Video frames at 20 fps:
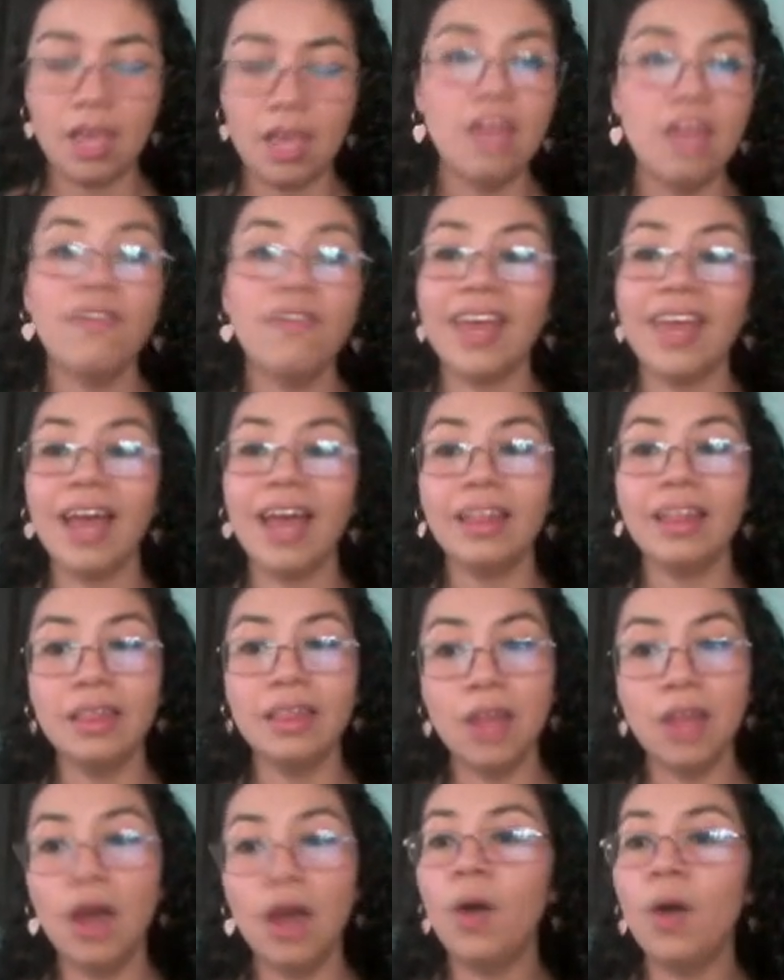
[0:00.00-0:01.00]
If I had
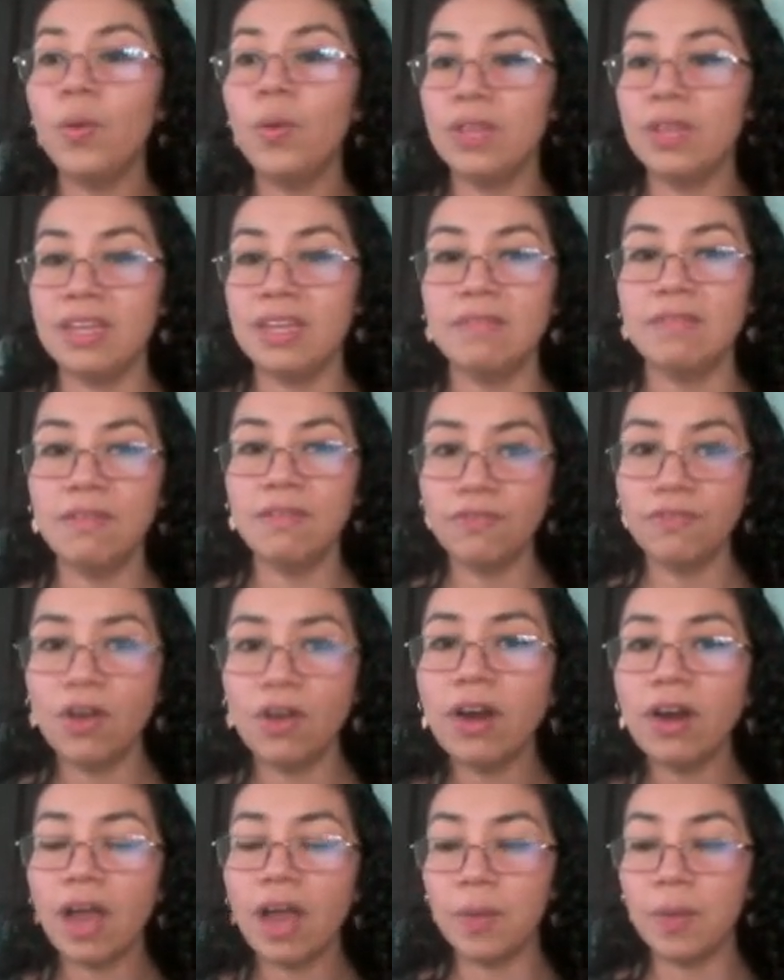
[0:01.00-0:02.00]
known this
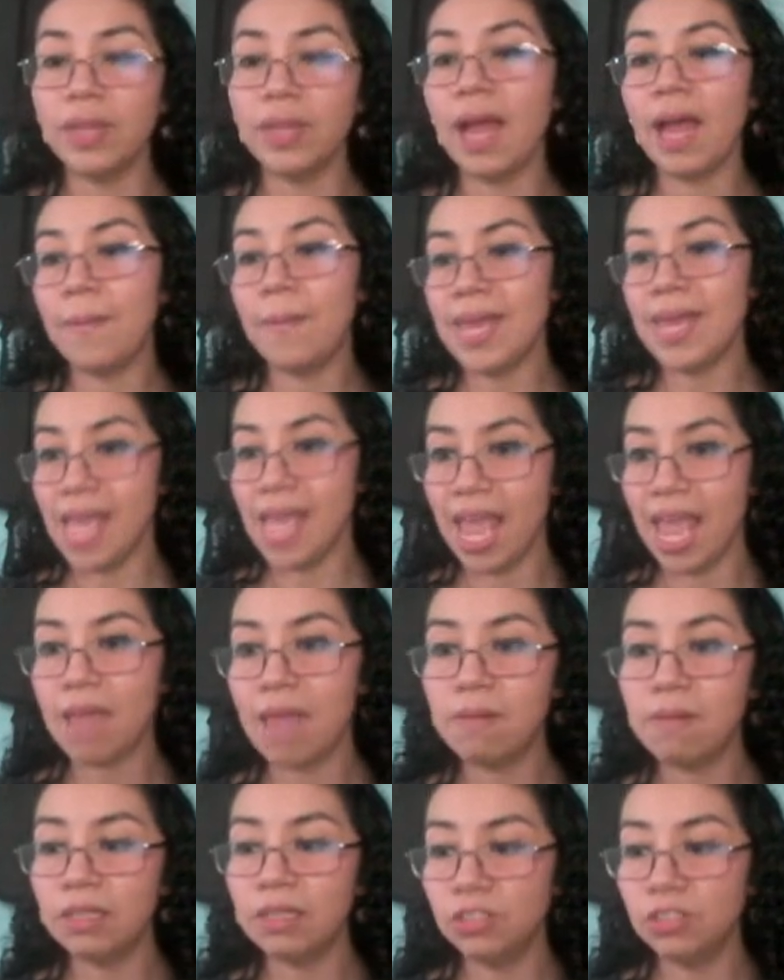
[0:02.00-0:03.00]
before, I would have been
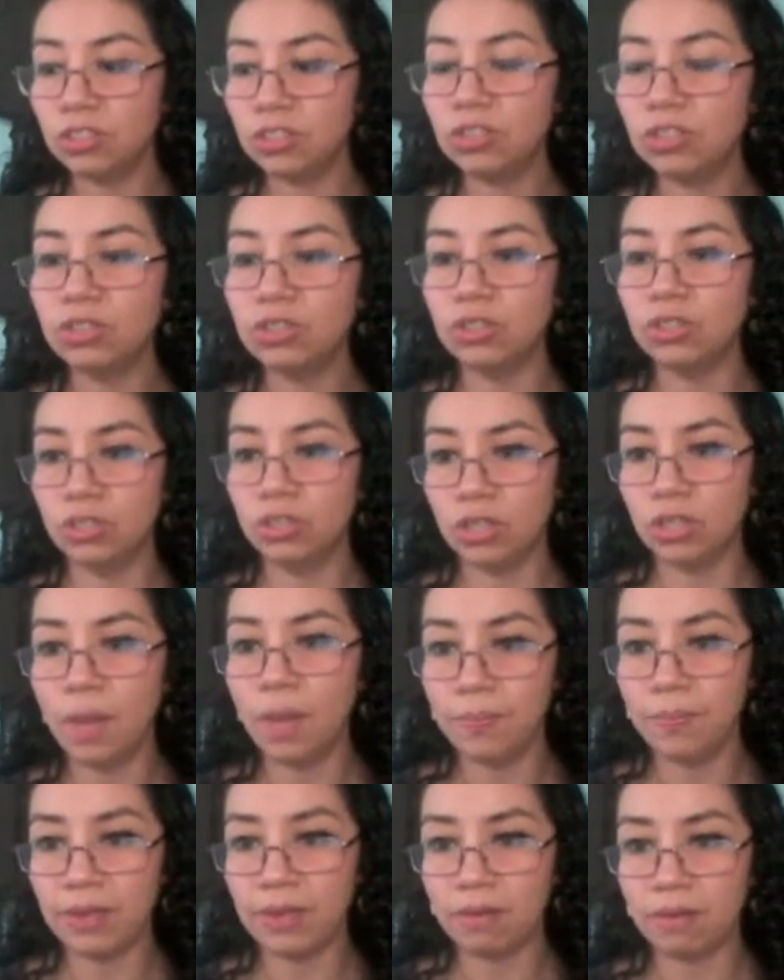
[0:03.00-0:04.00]
able to do
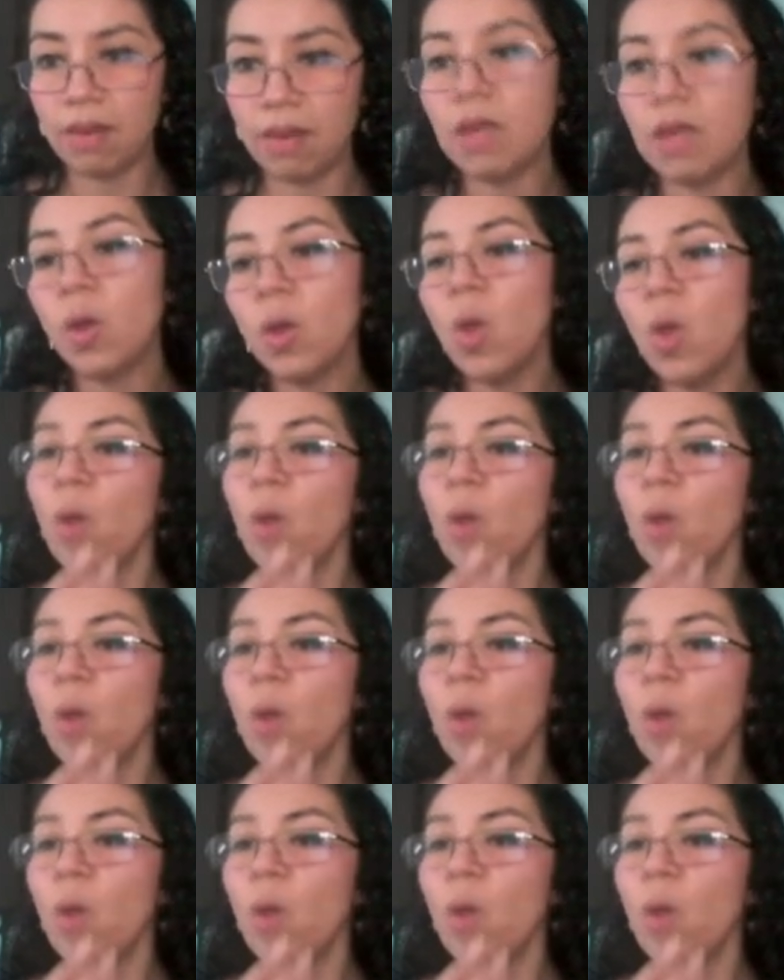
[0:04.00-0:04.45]
something, right?